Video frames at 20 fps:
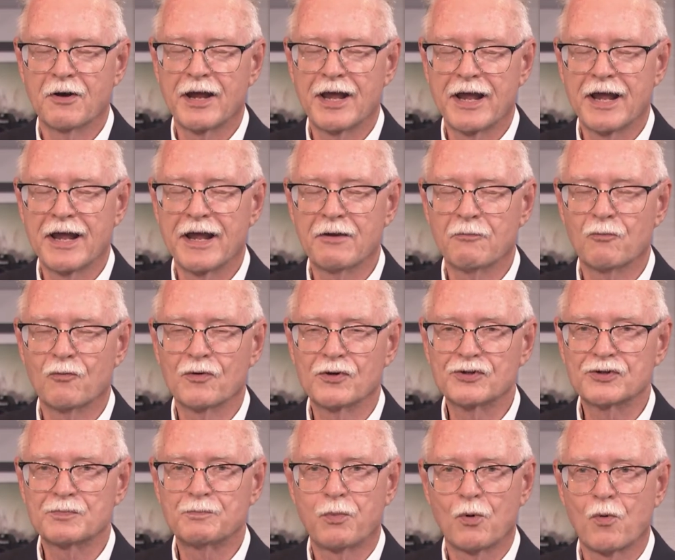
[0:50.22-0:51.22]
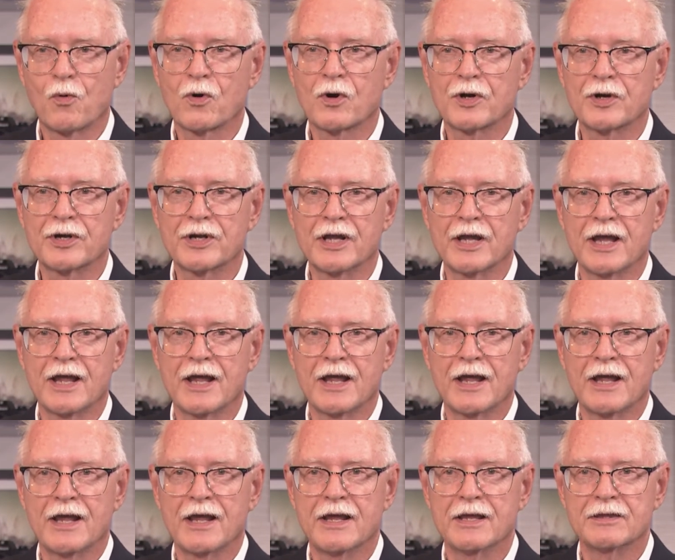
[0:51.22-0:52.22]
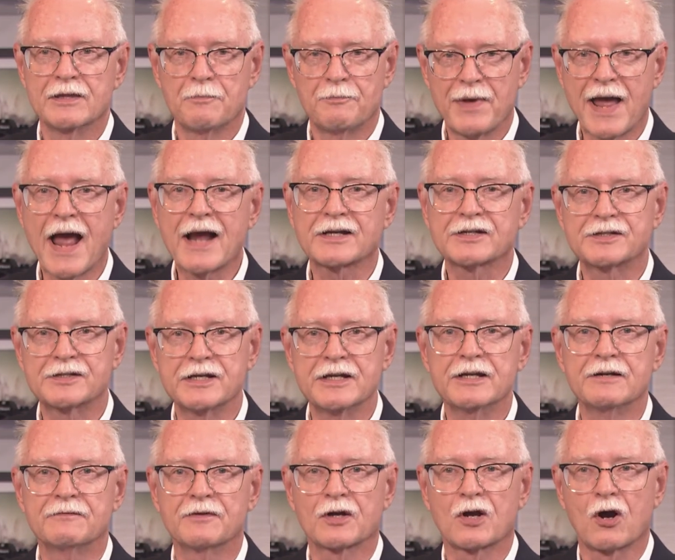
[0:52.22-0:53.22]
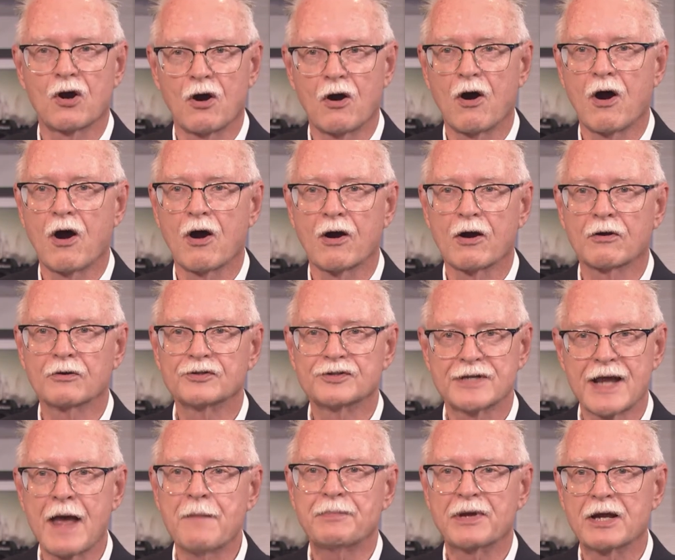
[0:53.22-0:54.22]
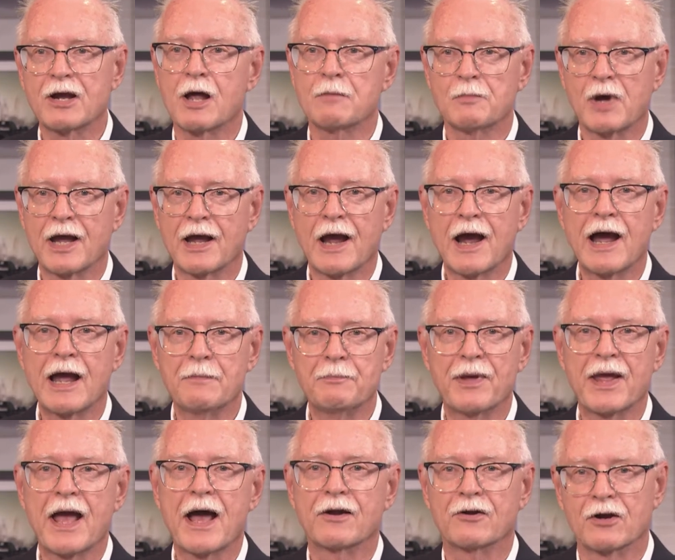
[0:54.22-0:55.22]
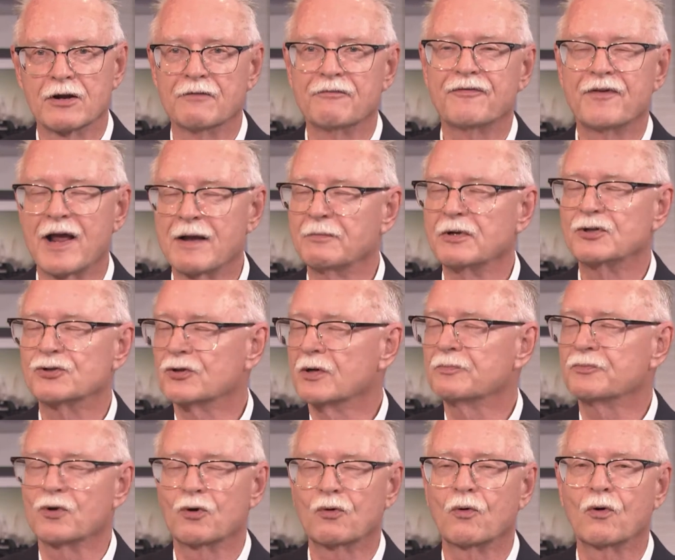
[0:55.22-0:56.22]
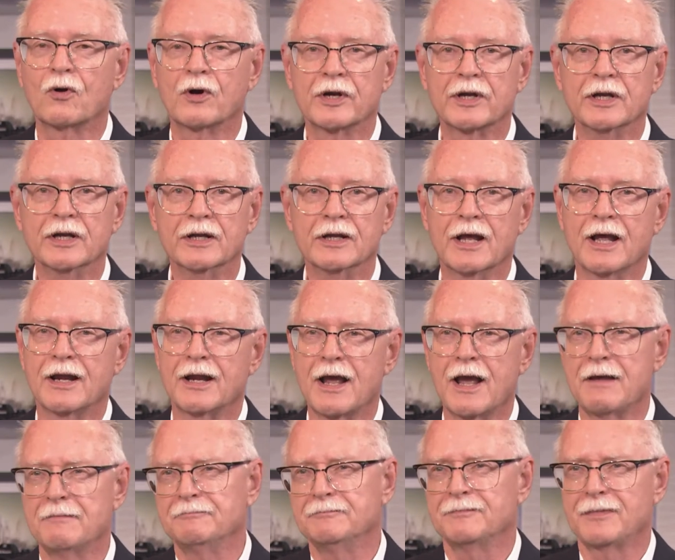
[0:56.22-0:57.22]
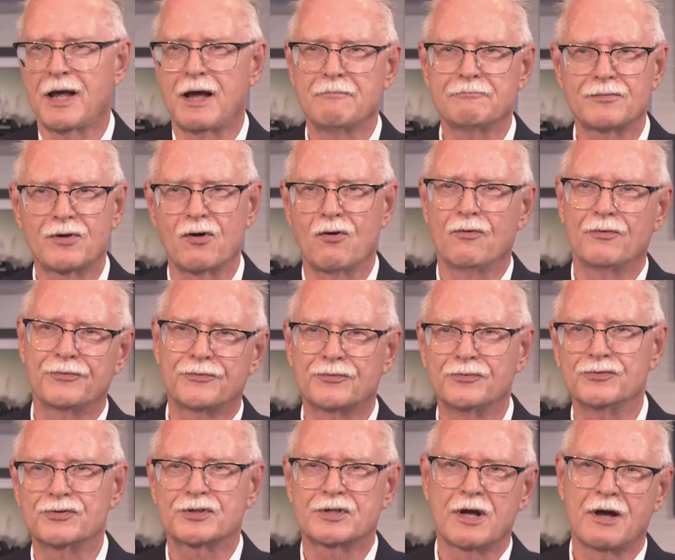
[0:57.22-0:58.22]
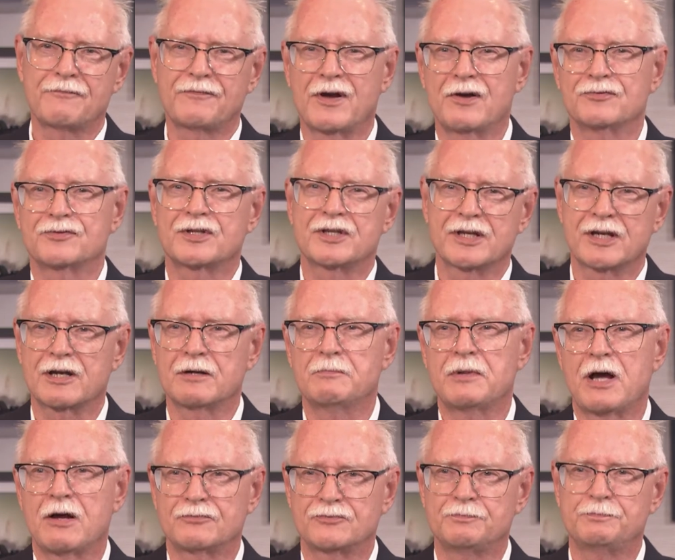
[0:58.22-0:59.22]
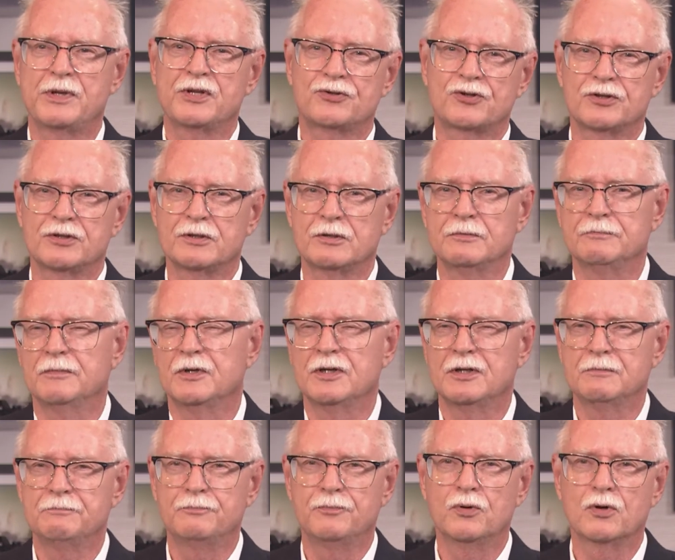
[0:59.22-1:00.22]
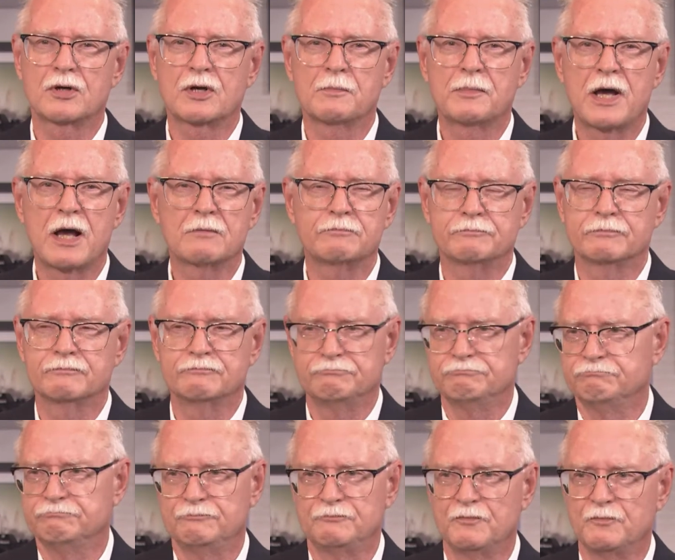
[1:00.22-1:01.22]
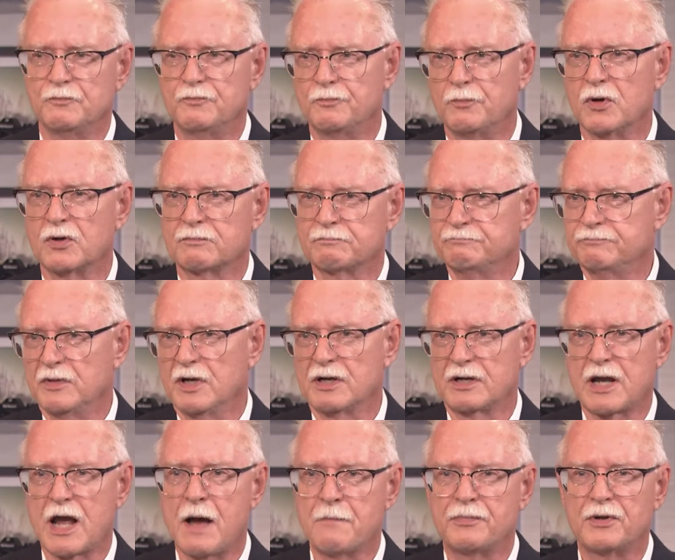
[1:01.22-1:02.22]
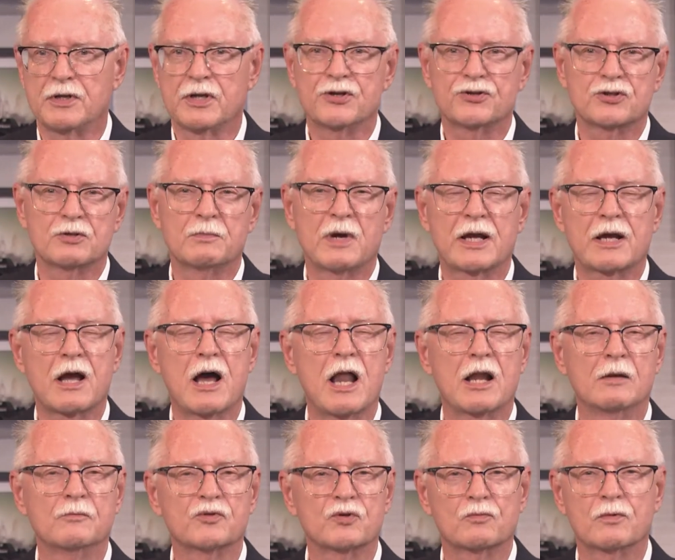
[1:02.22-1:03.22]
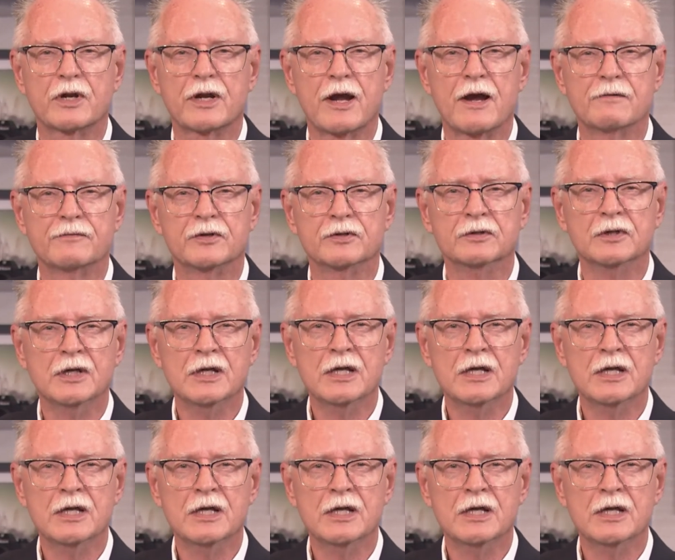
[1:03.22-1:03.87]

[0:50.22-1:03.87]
it was born in the back seat of a car, tapping on my iPad on a family trip to Oregon. And I'm going through stuff. I was thinking about pitching a book about a compilation of my columns or what have you.